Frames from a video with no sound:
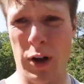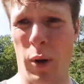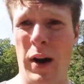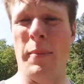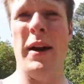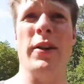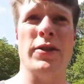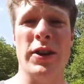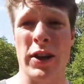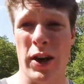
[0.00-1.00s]
Aquarium heater
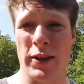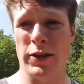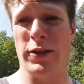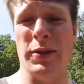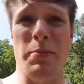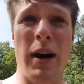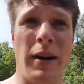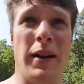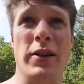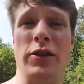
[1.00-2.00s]
is going to cost you some
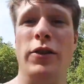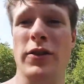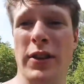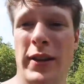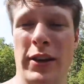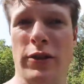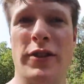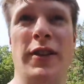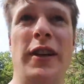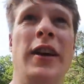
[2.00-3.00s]
money because you're using
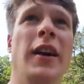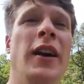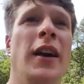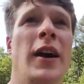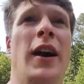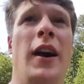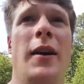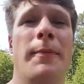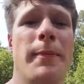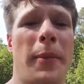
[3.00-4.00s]
electricity.
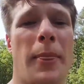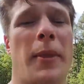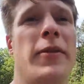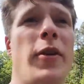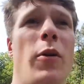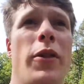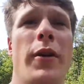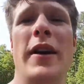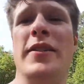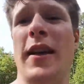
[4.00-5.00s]
So
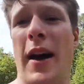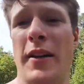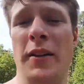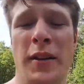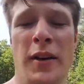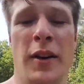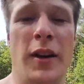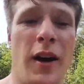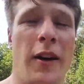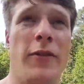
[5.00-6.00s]
there is that.
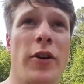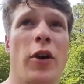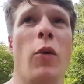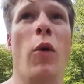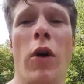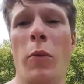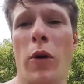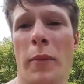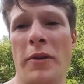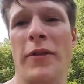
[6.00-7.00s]
If you're in a
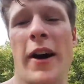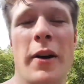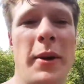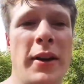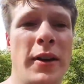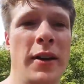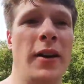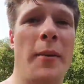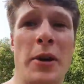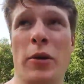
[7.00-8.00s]
warm environment,
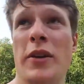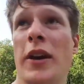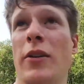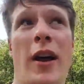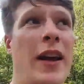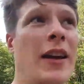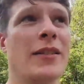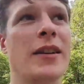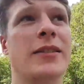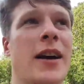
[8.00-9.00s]
I mean, North Carolina
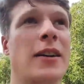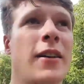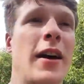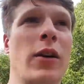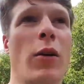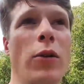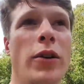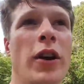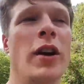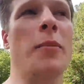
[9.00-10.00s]
isn't exactly that cold,